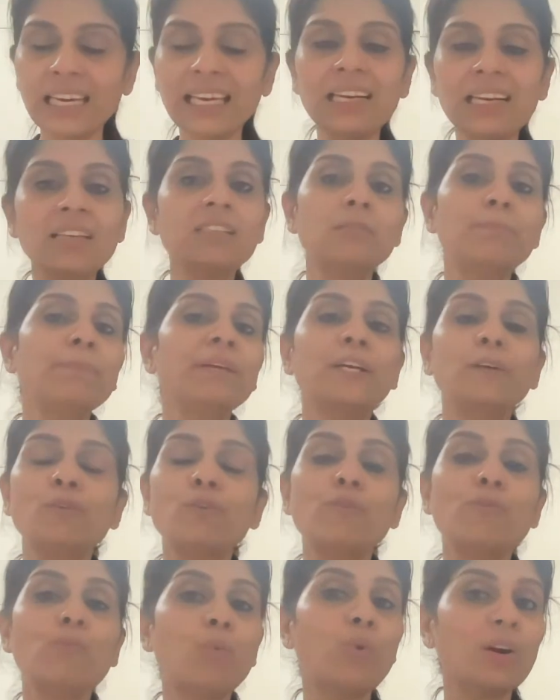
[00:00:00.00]
irrespective
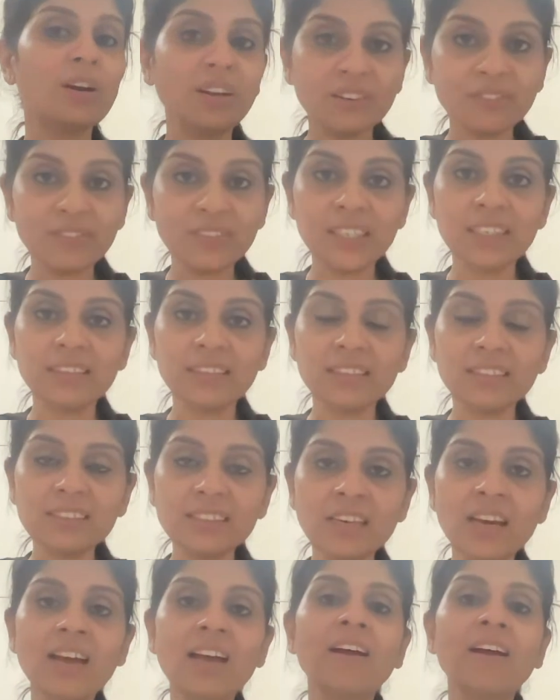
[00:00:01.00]
of whatever it is.